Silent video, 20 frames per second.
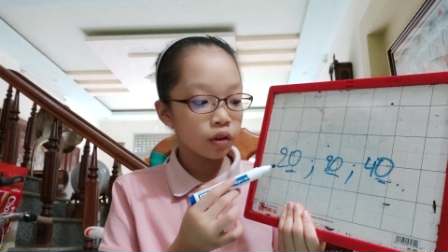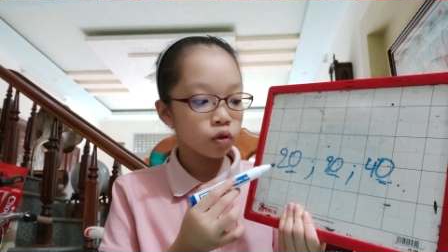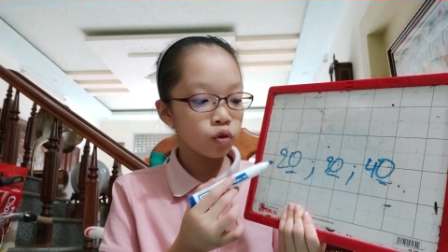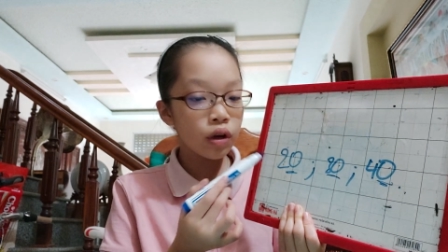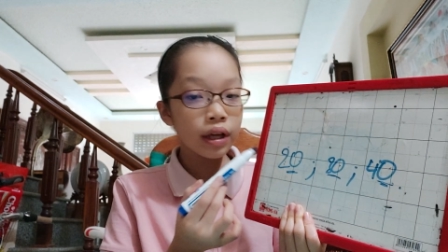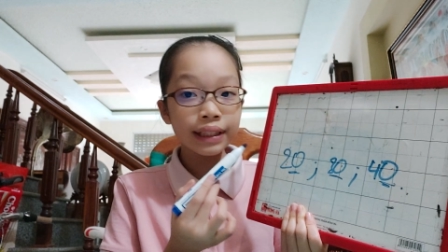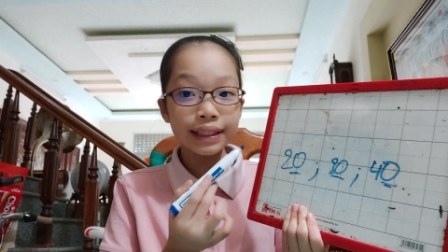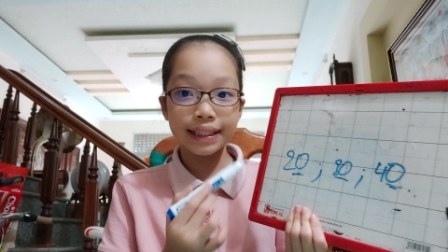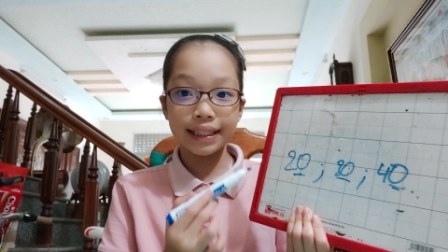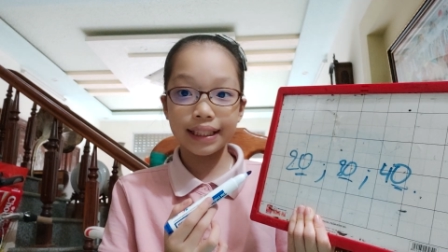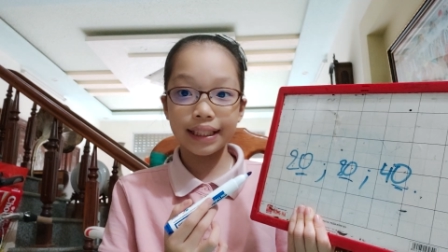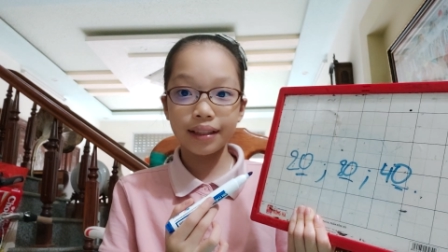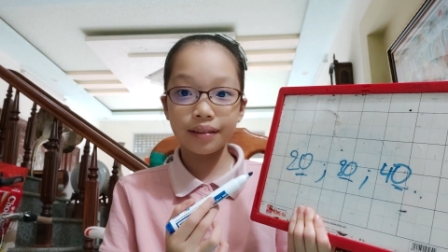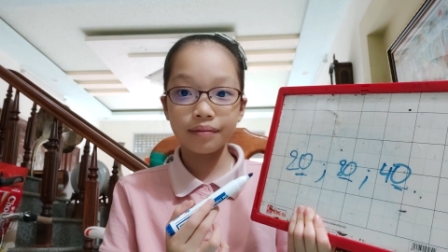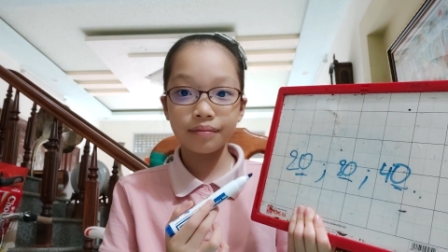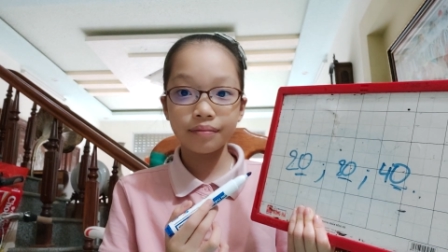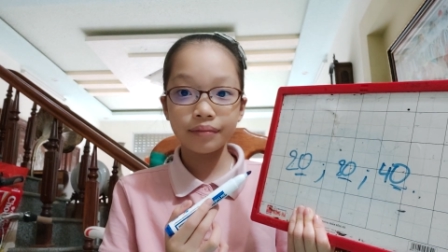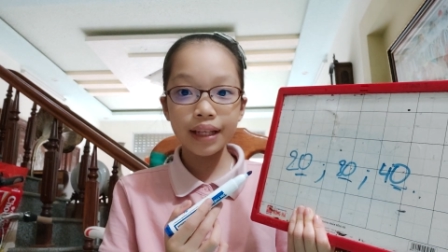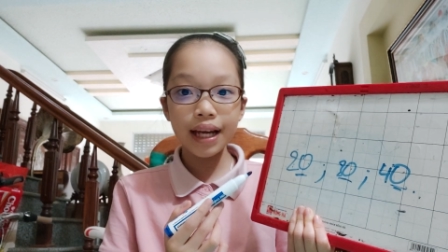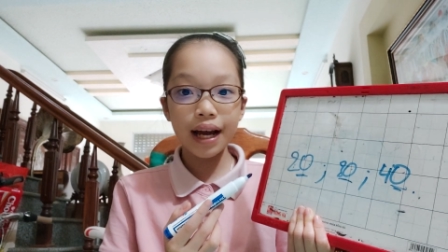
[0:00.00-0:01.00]
20,
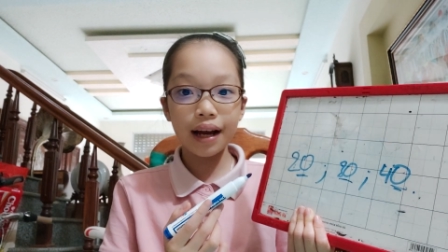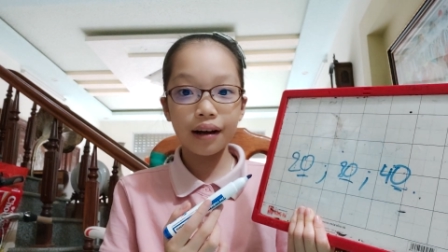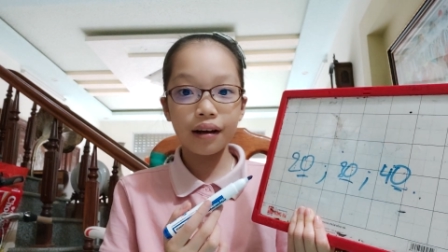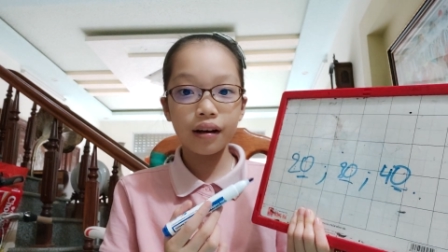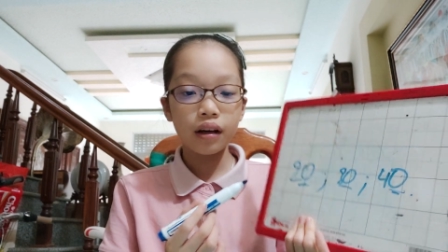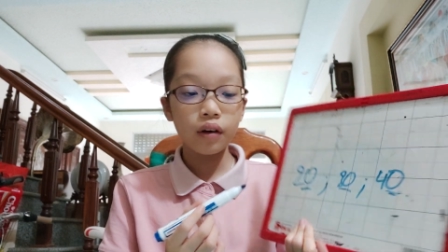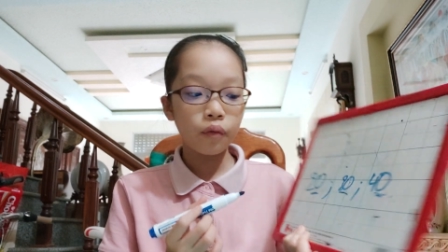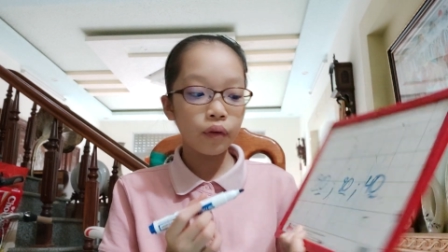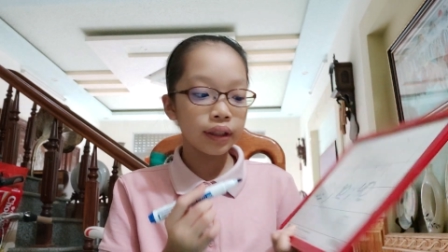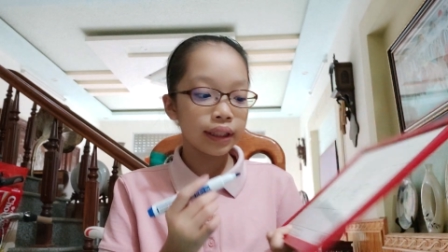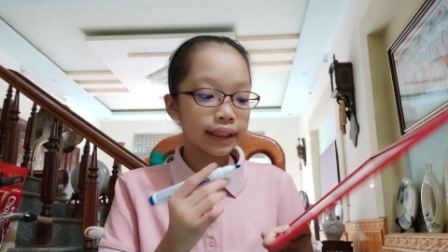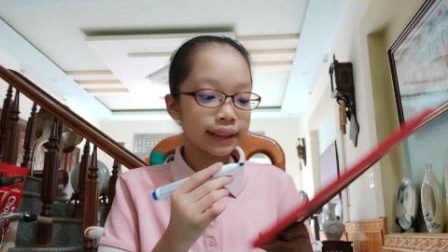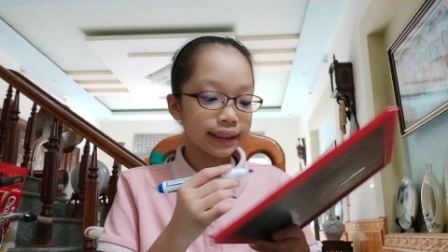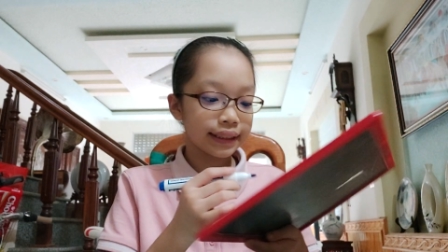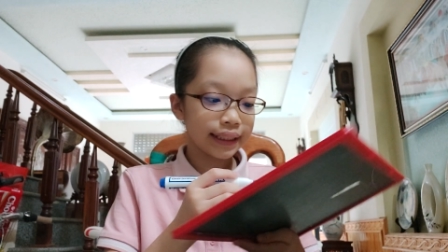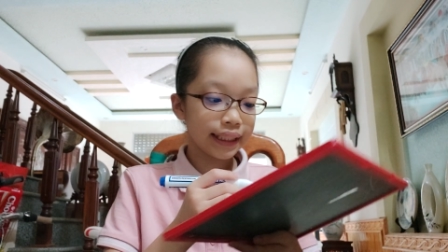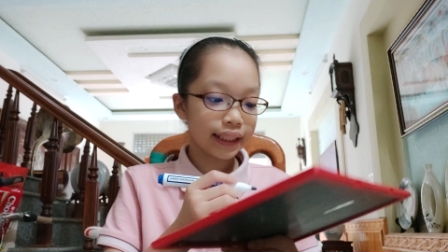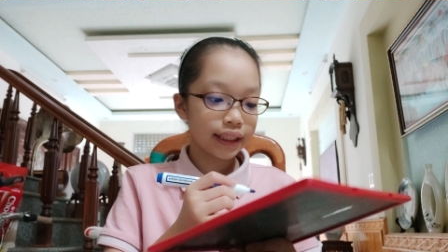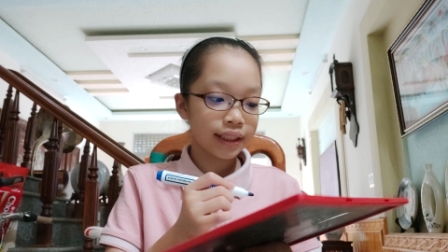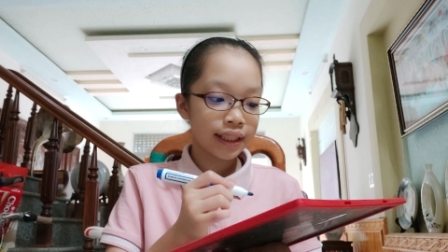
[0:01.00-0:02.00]
yeah, we just
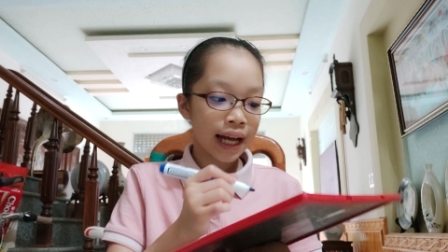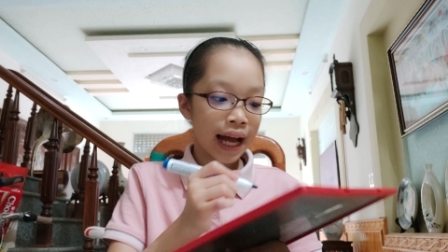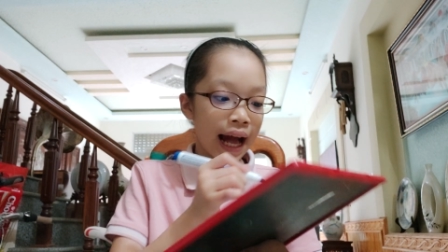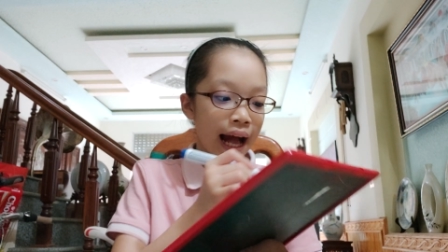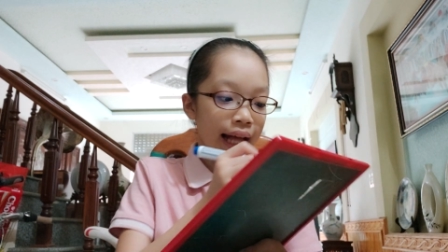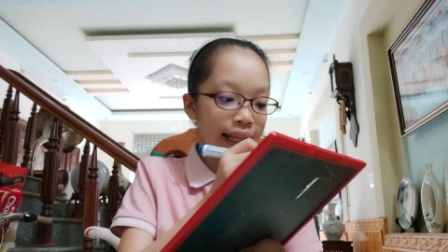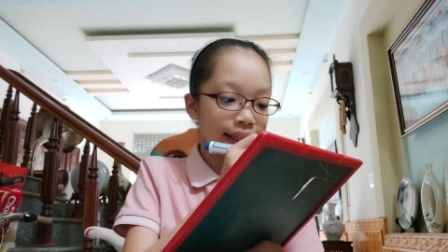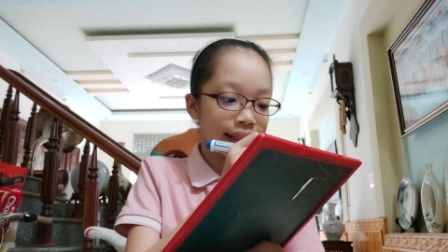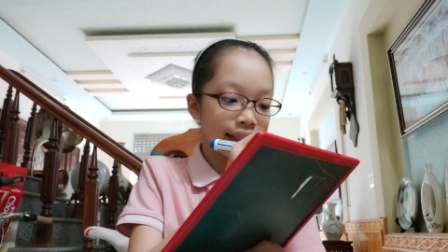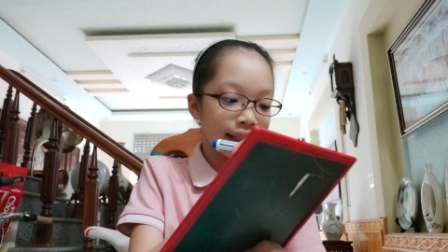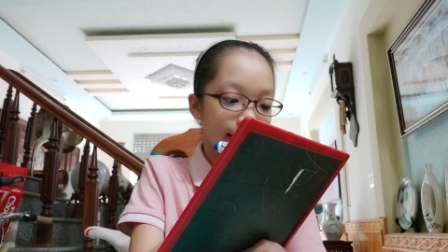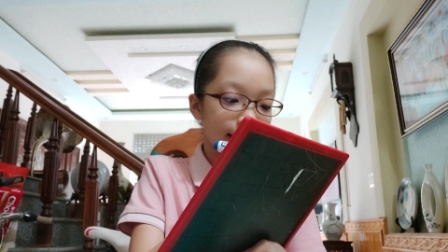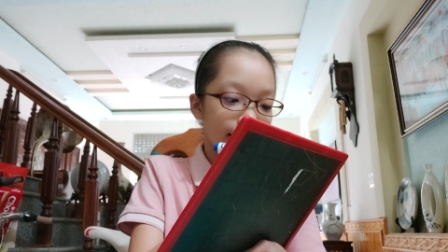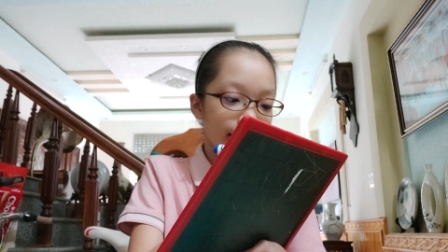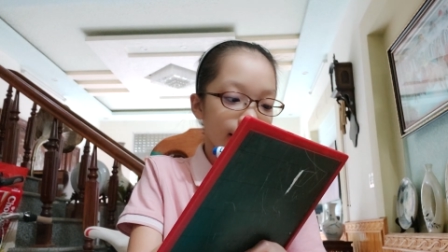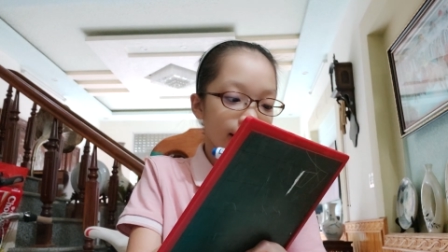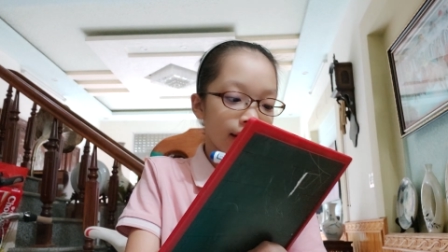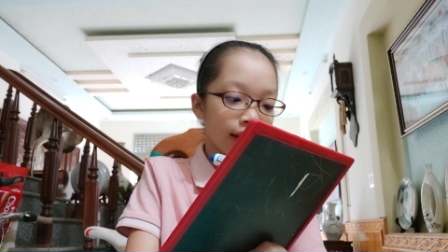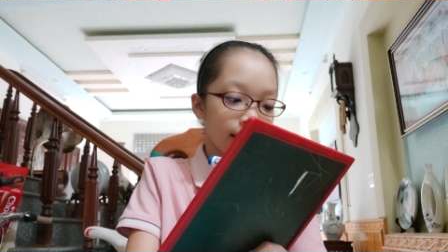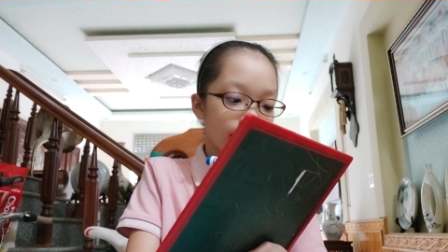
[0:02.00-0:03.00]
need to add
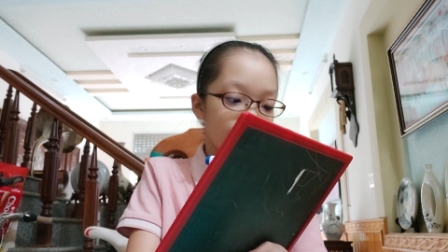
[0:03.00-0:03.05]
the